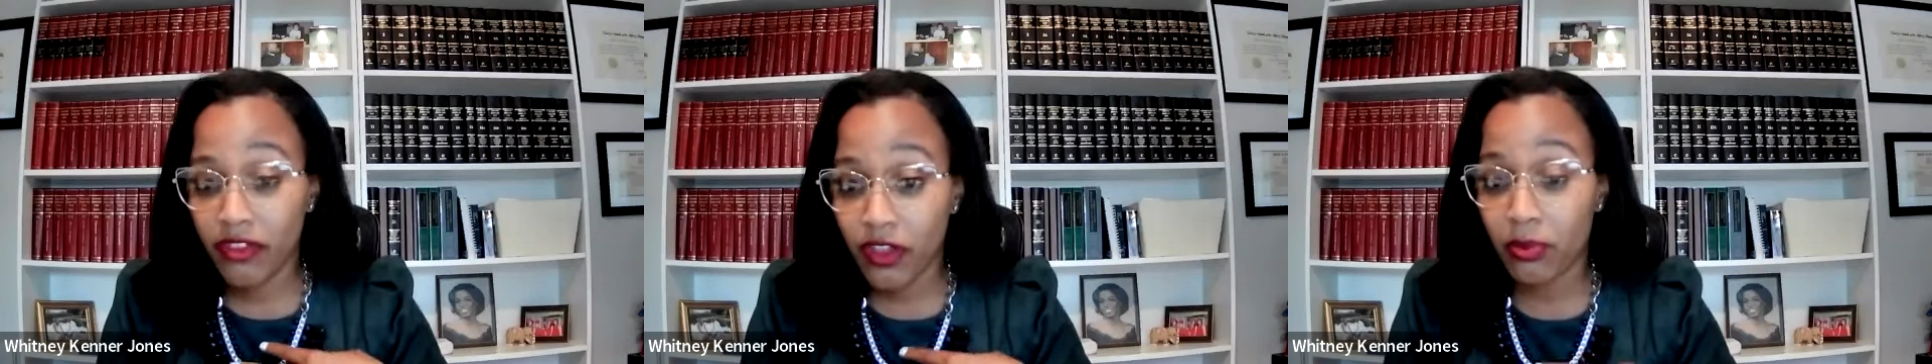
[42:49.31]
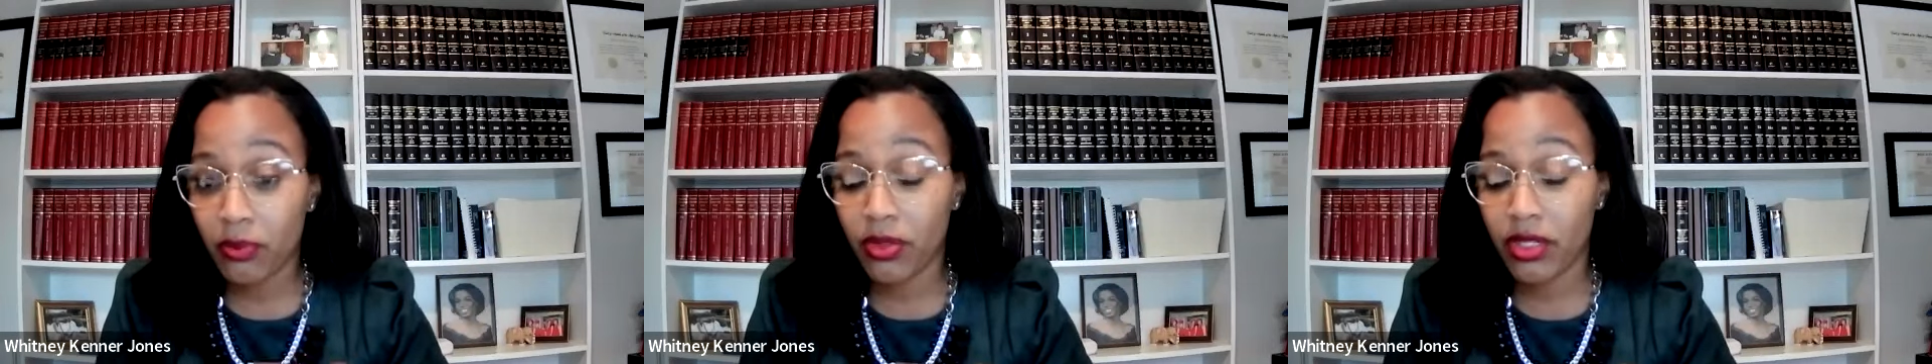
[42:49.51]

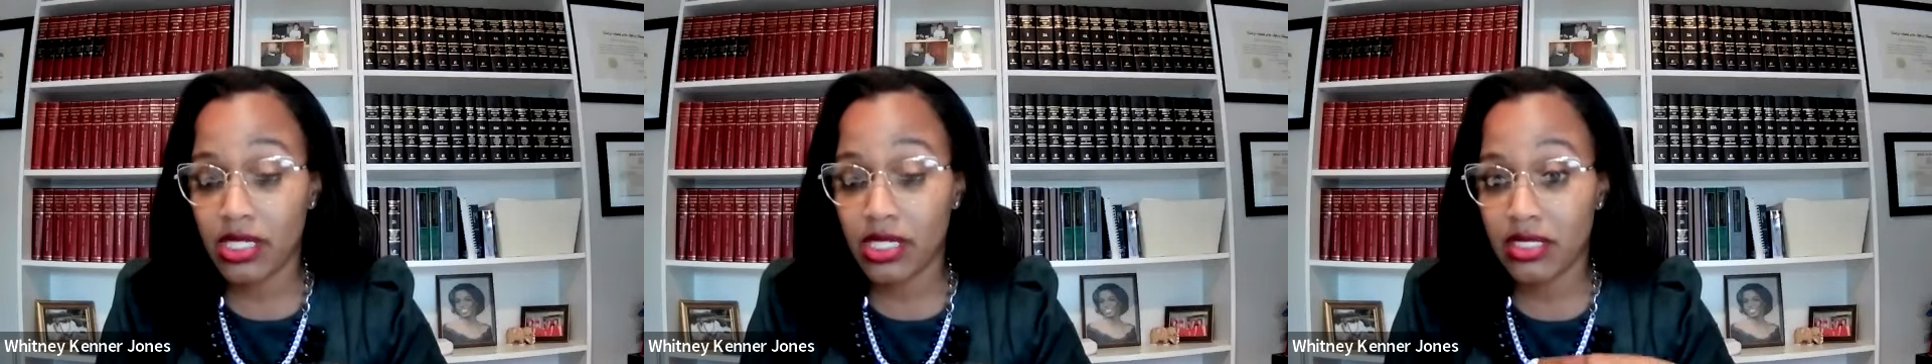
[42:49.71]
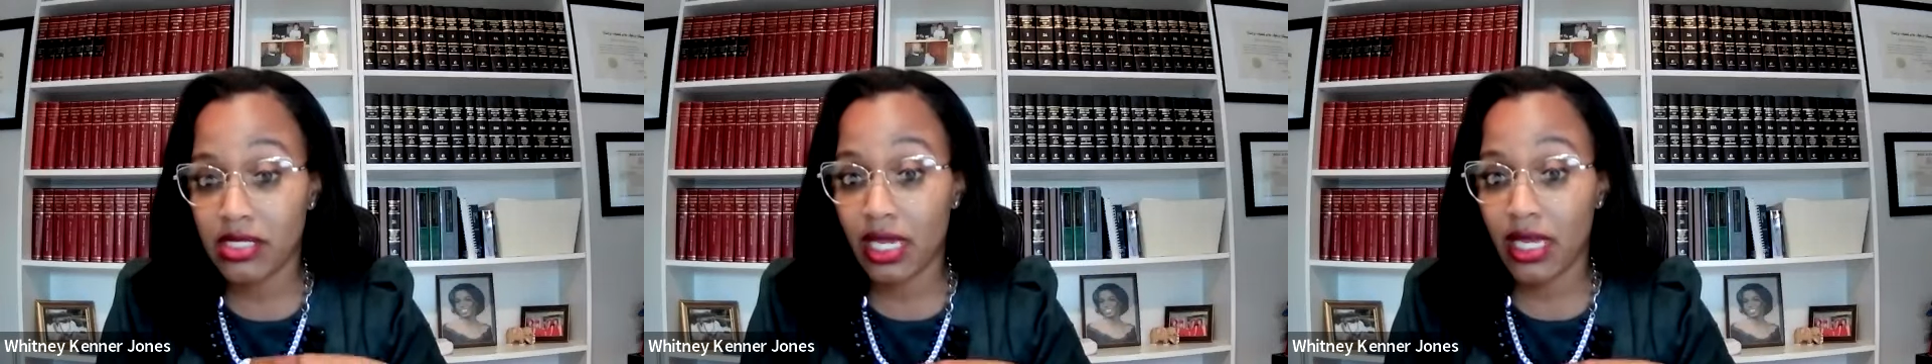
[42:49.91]
So
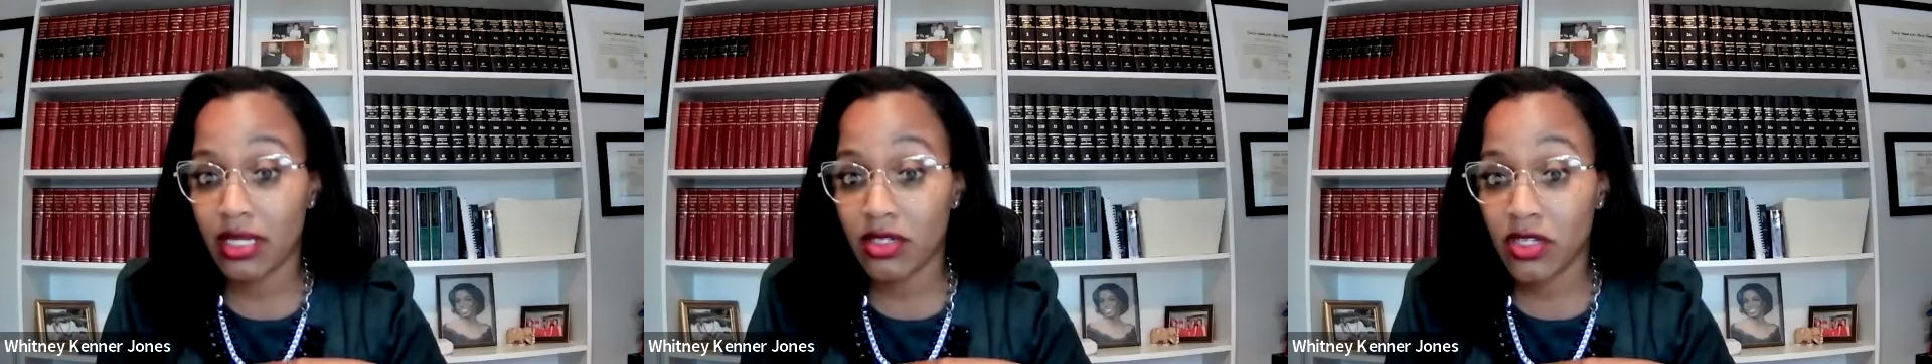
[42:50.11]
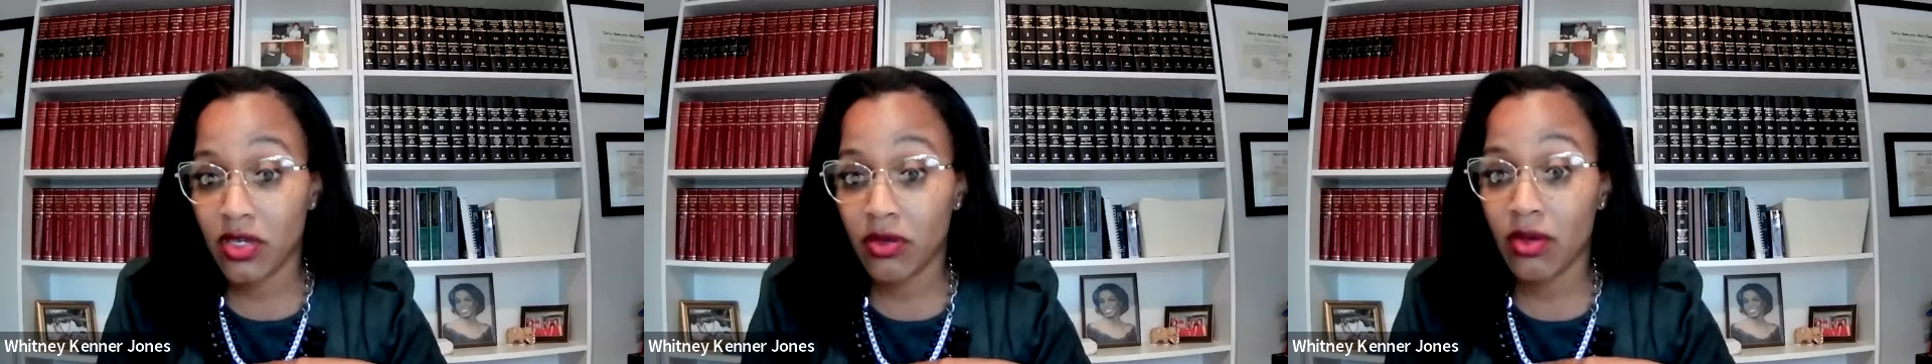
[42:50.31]
please stay
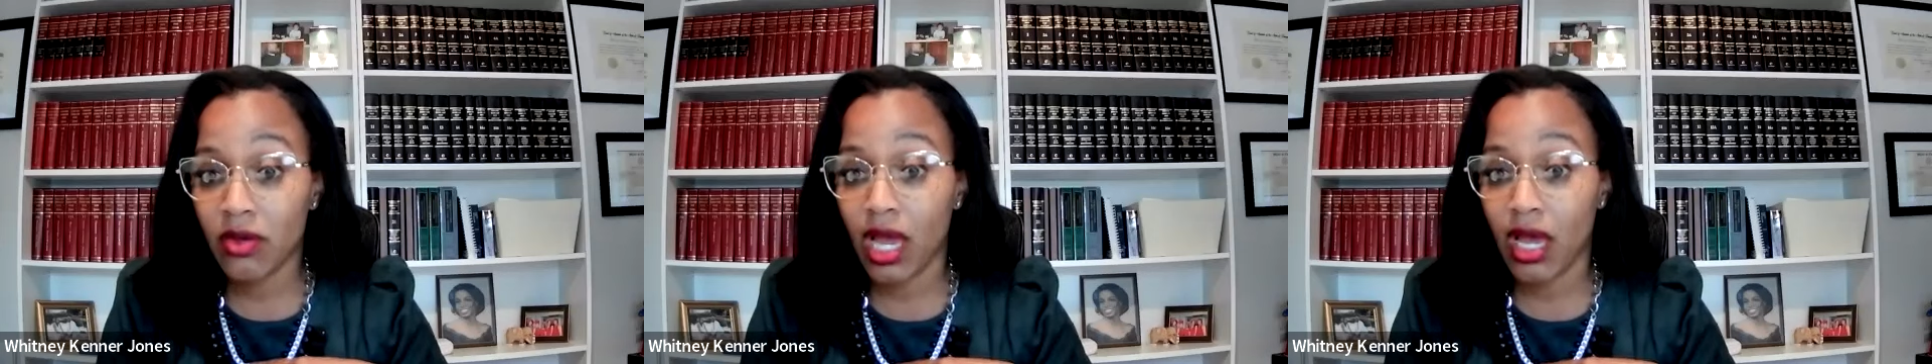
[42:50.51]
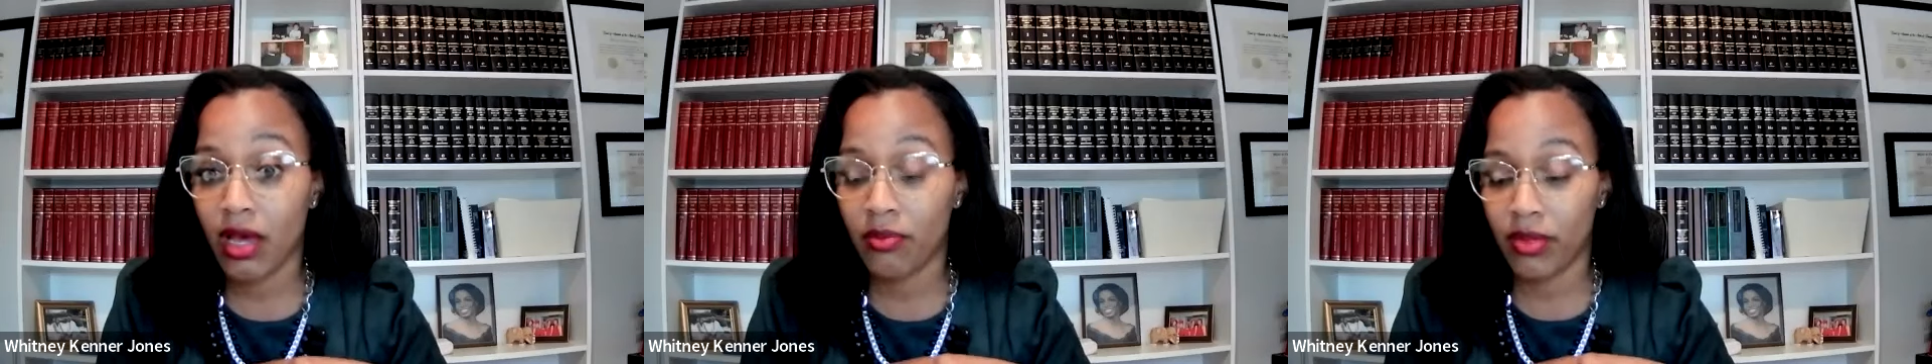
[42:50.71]
tuned
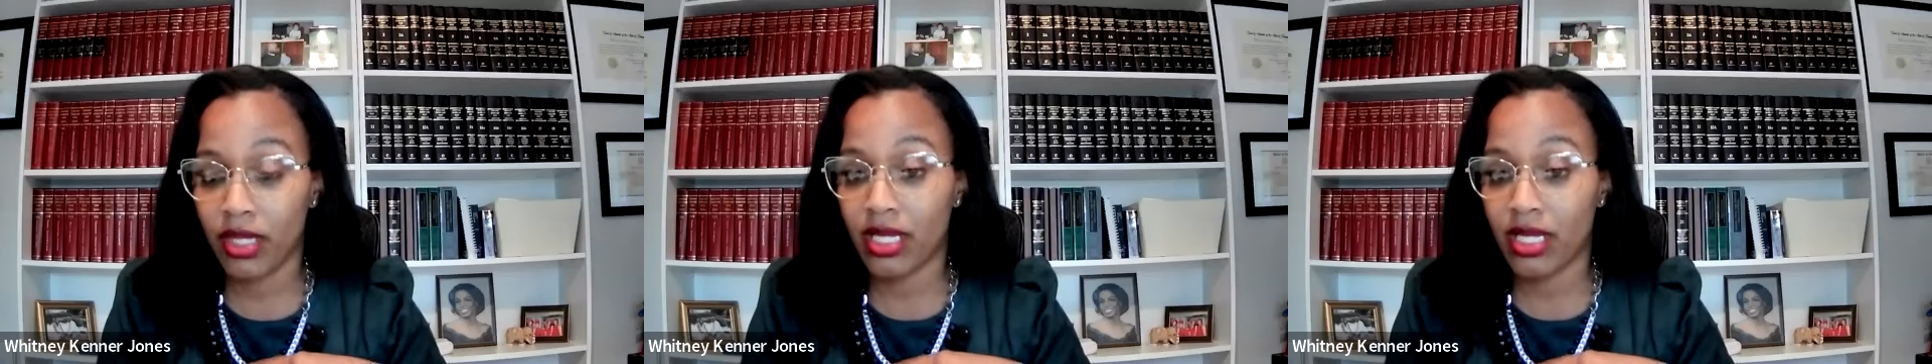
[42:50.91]
um,